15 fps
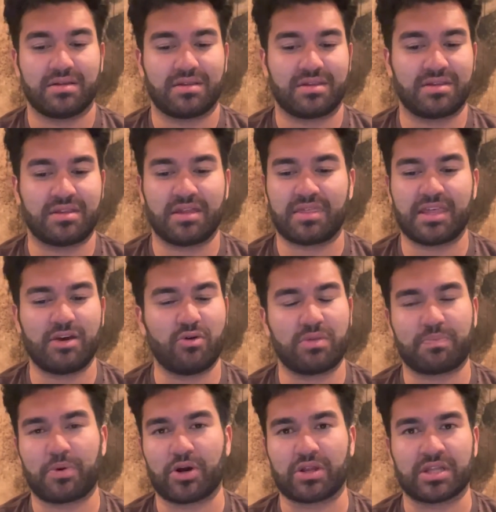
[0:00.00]
The thing with
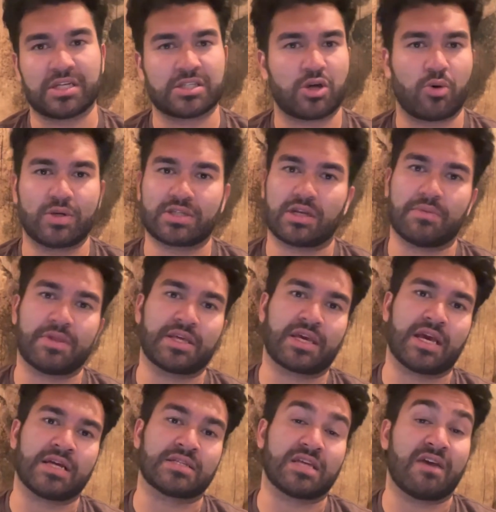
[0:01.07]
Burnley is always going to be the
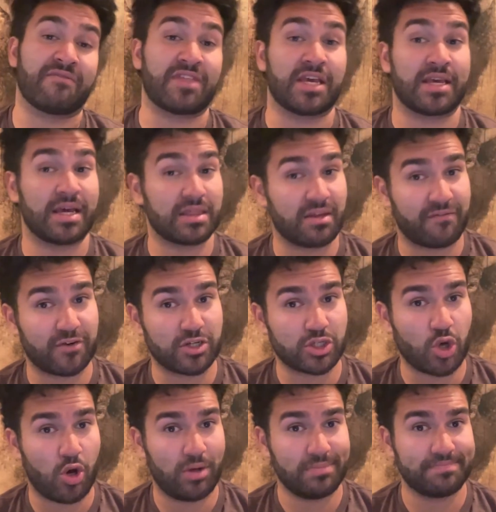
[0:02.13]
case. If they get the first
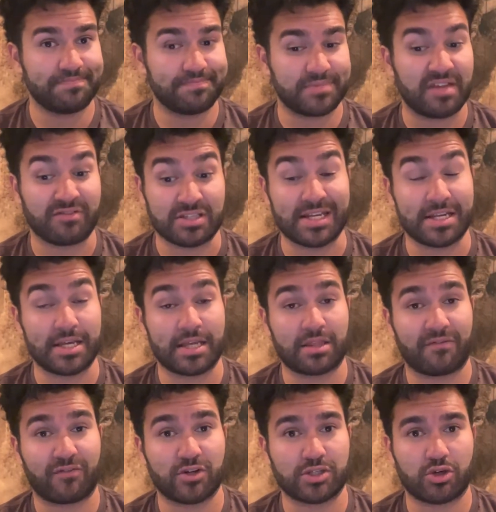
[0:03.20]
goal, if City get the
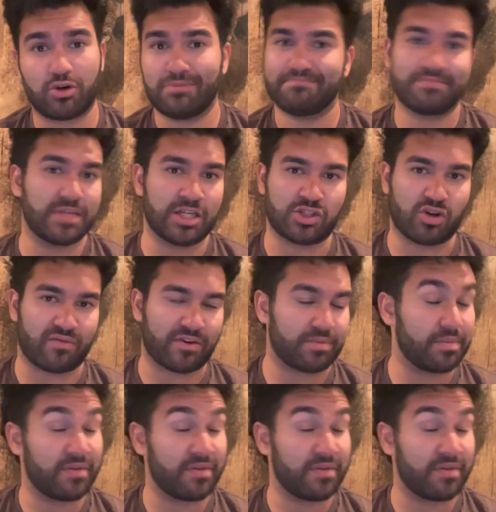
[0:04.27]
first goal, it's over.